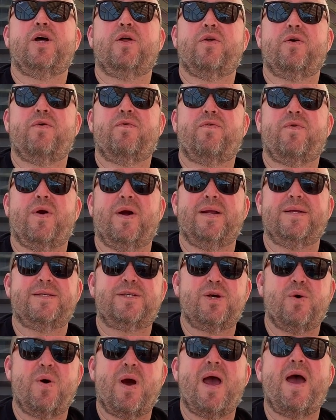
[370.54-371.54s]
tell their friends
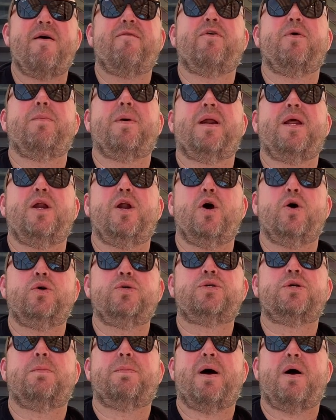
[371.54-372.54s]
so everybody
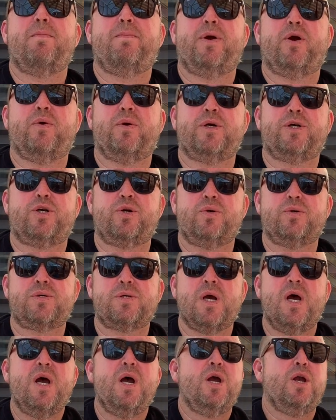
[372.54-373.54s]
knows about beer issues.
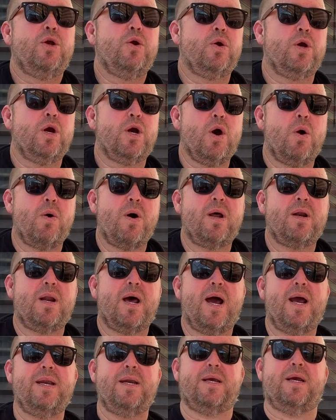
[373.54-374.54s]
You can go
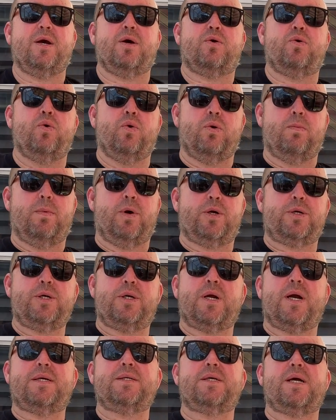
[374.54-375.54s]
online to get cool
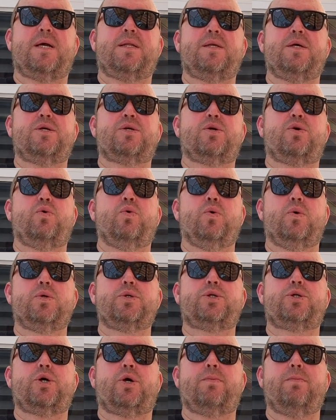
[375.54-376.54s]
merchandise like this cool
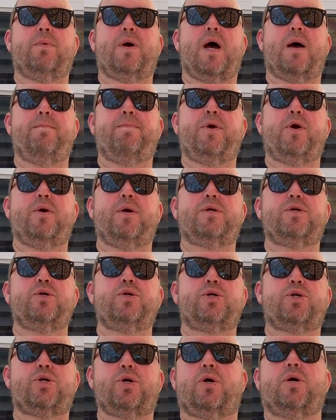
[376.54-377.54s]
shirt, uh, Beer
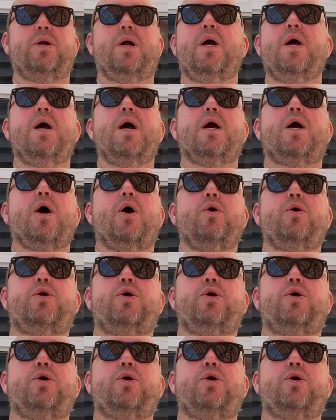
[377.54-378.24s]
Issues shirt. Go